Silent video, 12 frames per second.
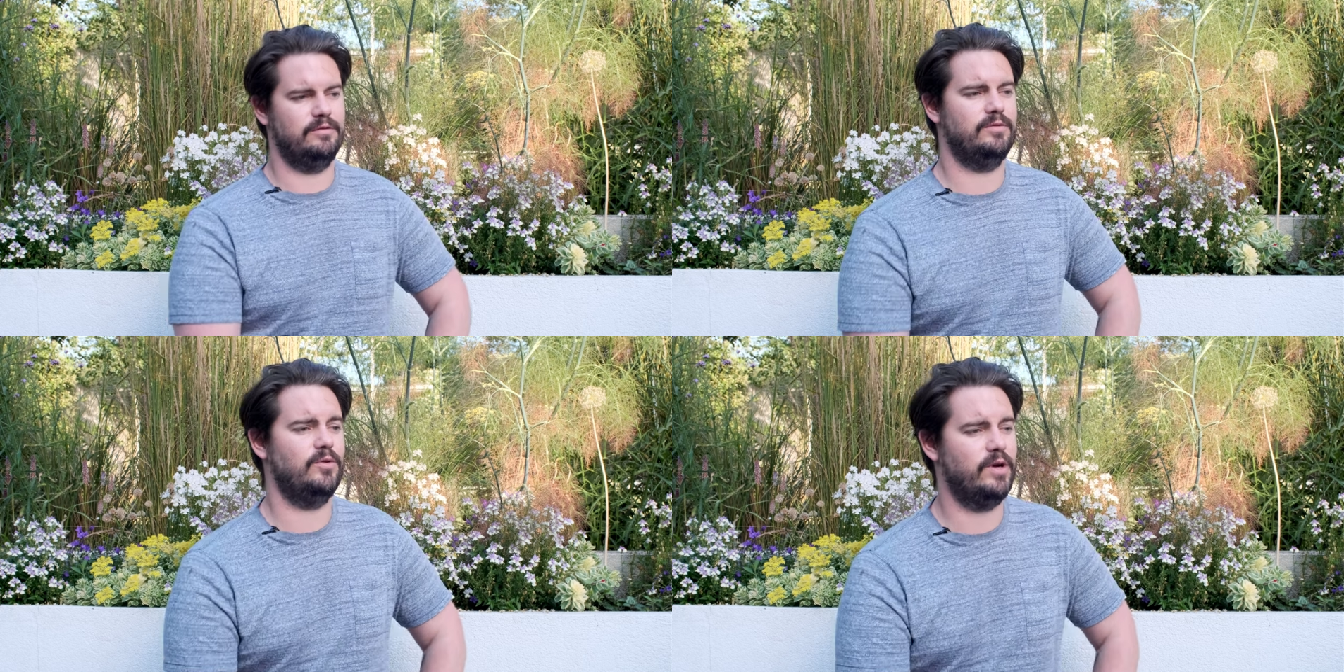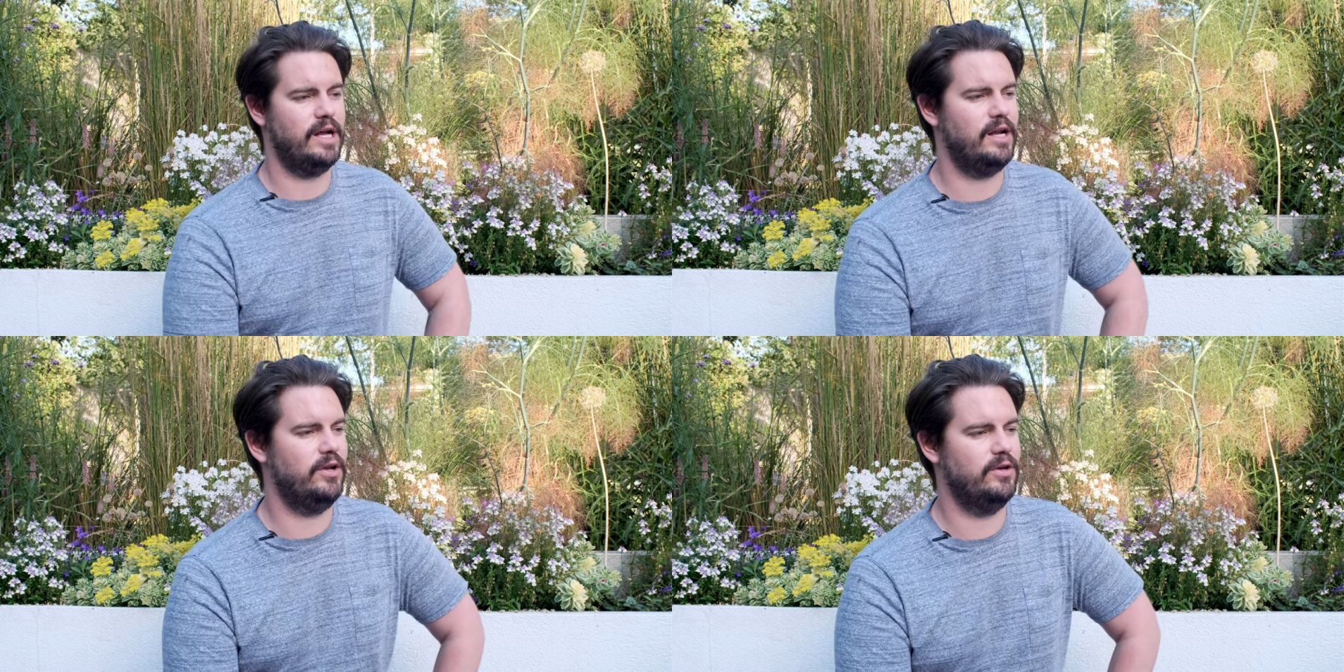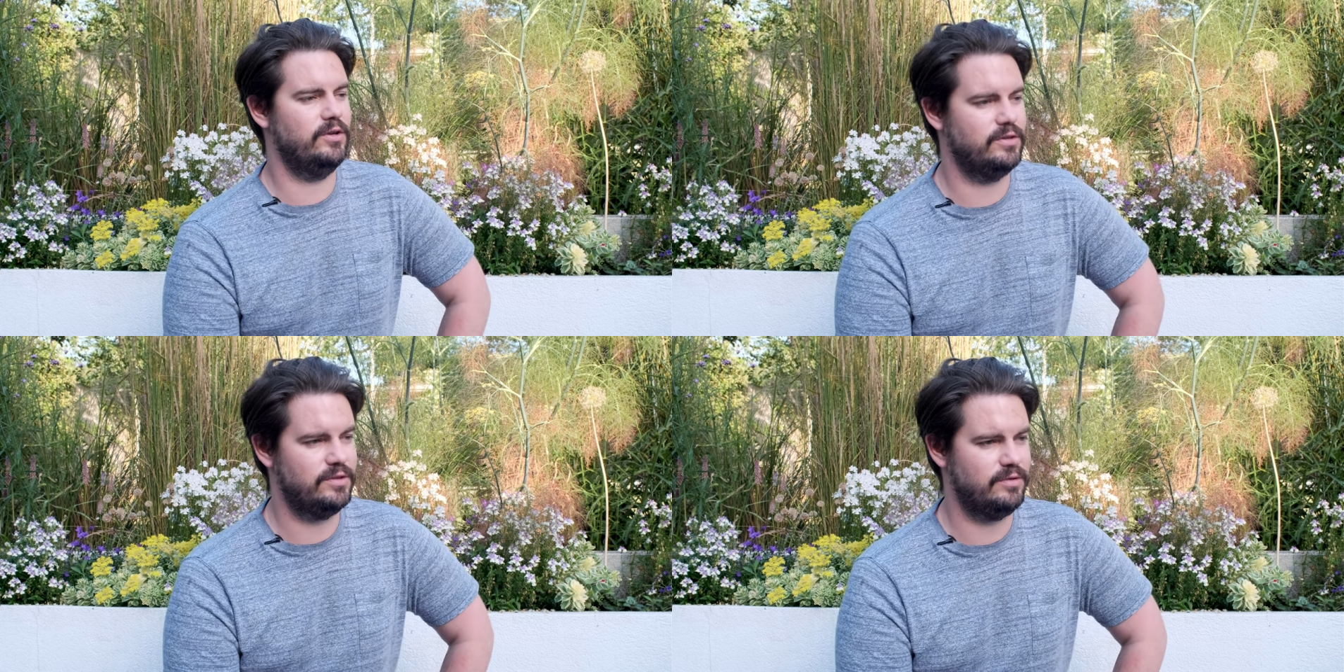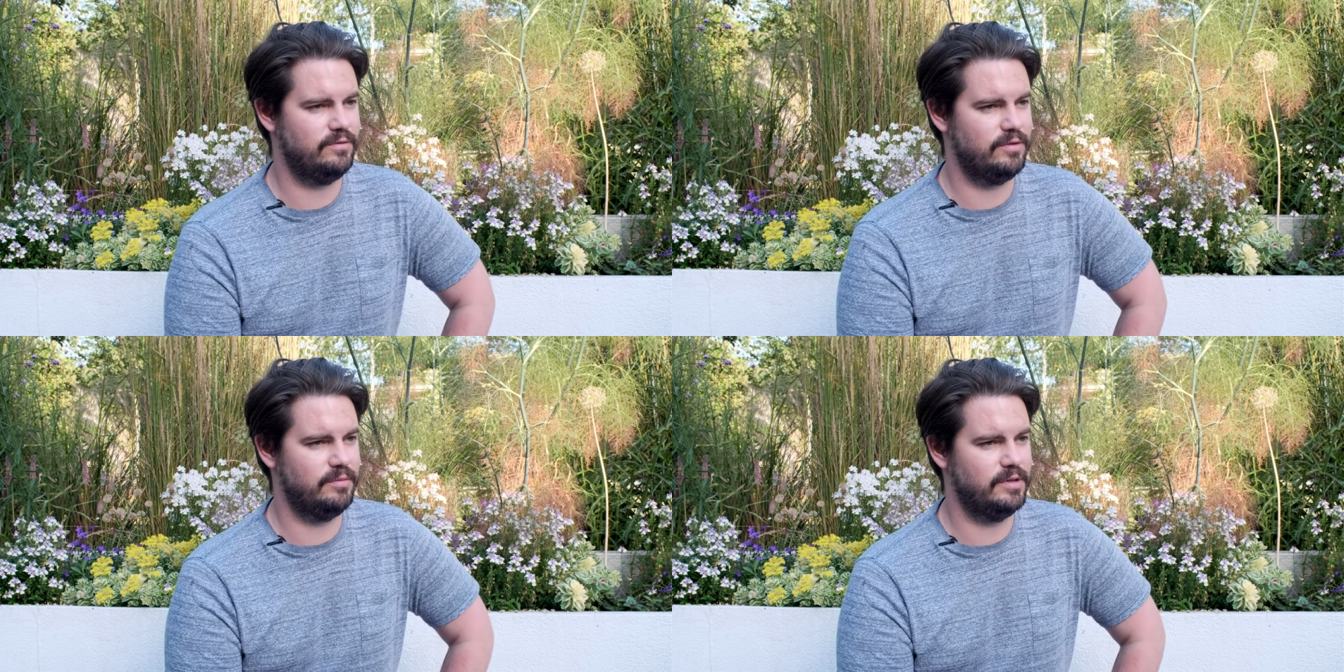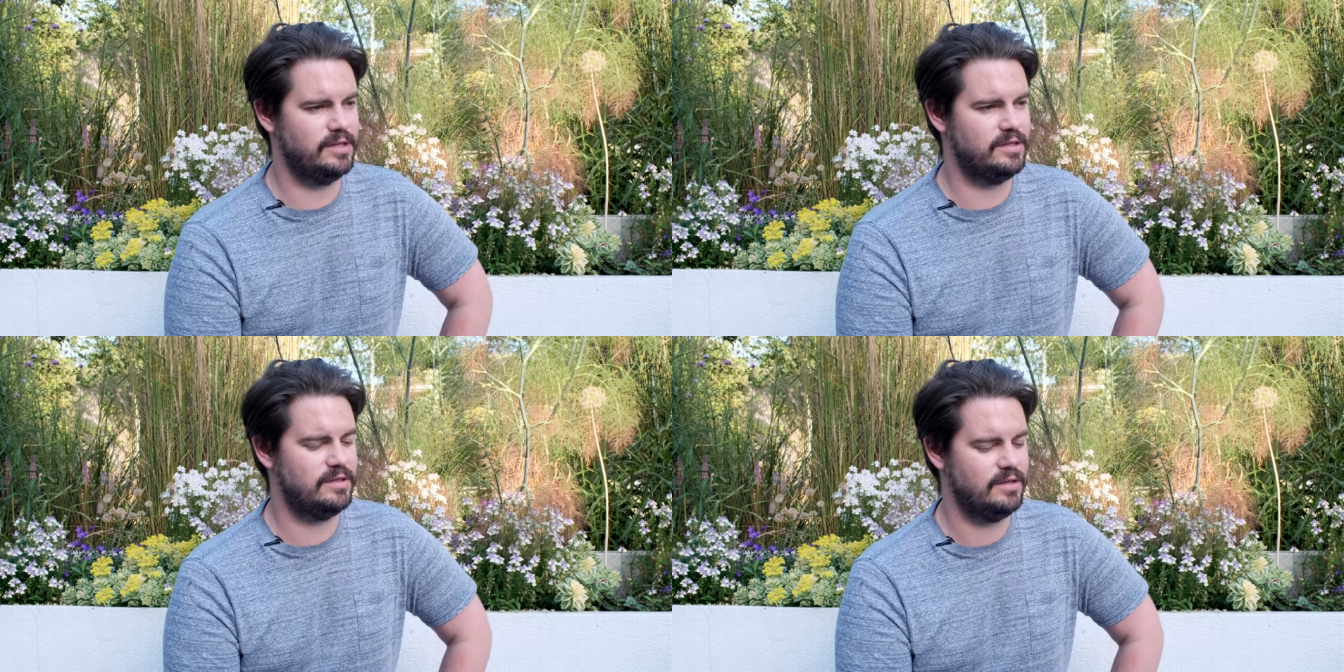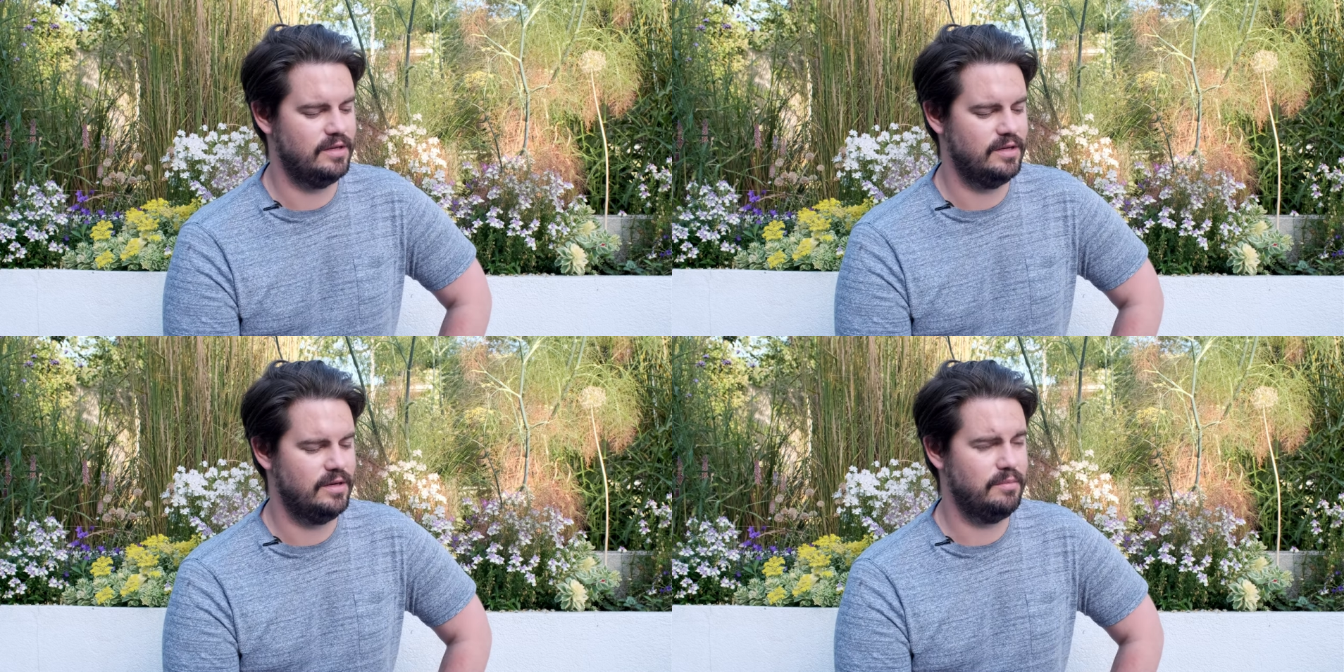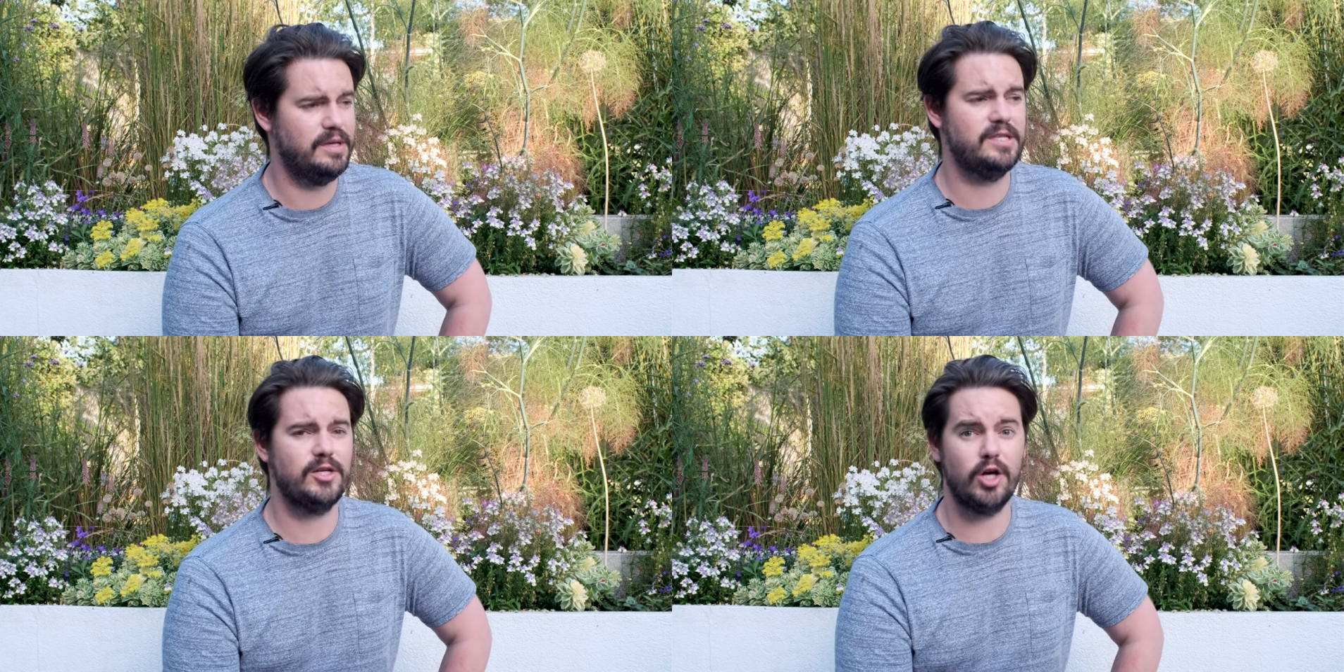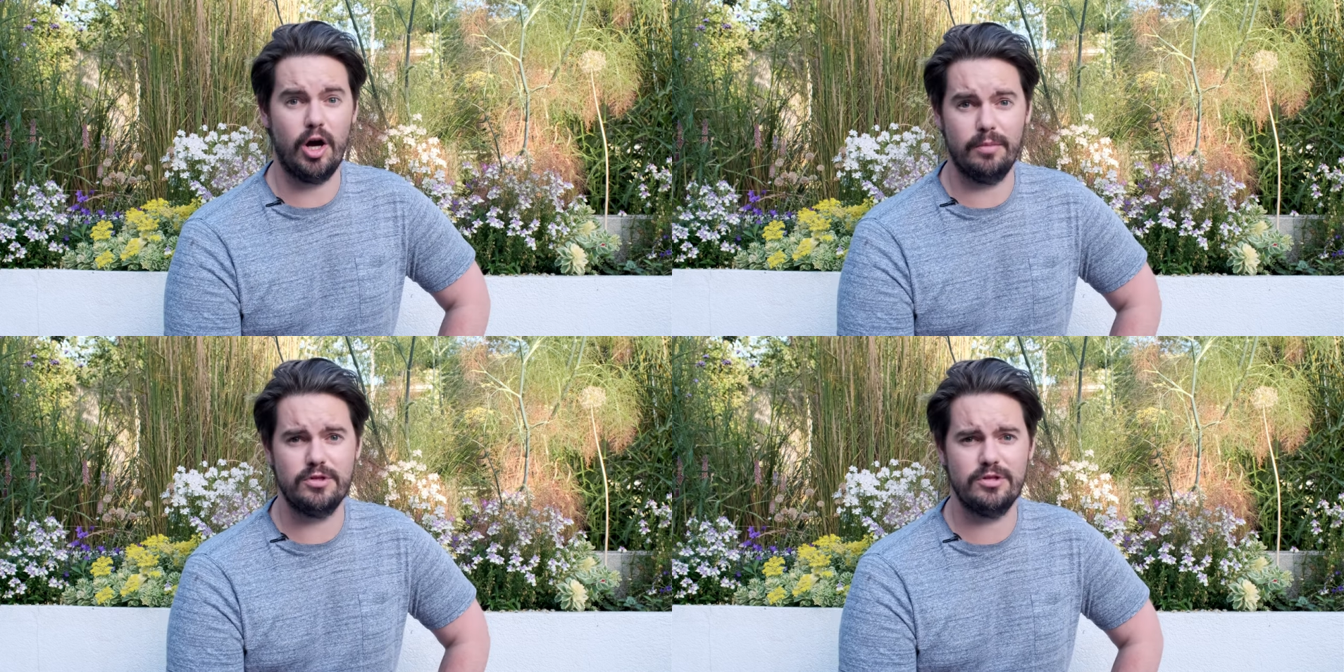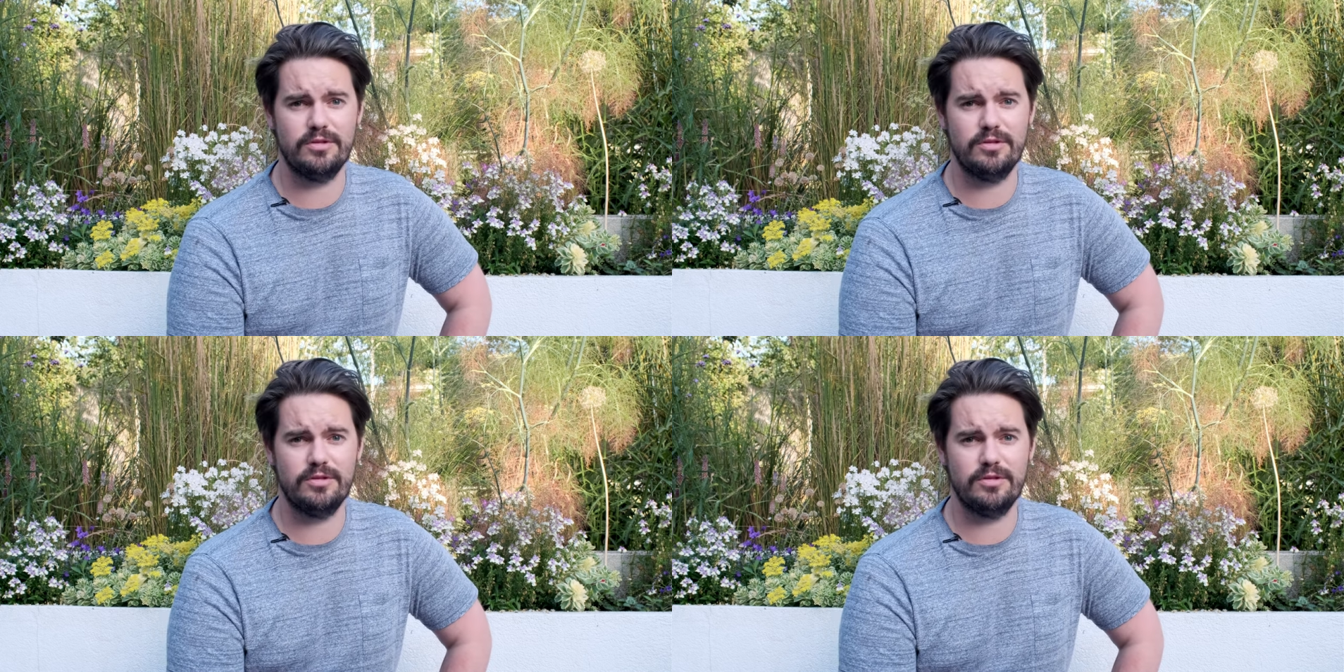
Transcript: for what I learned from this piece of garbage.